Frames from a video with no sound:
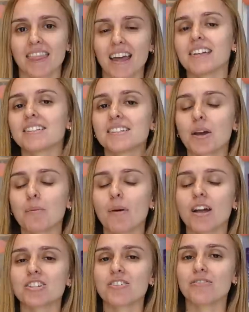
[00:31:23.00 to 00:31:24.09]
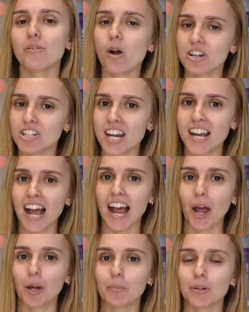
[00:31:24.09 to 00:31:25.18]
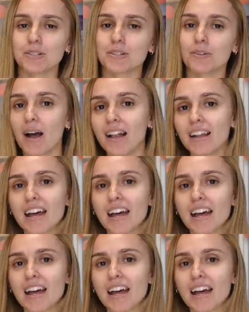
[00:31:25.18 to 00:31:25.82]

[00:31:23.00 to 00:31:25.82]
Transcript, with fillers: Thanks so much for watching. I hope that you're doing well,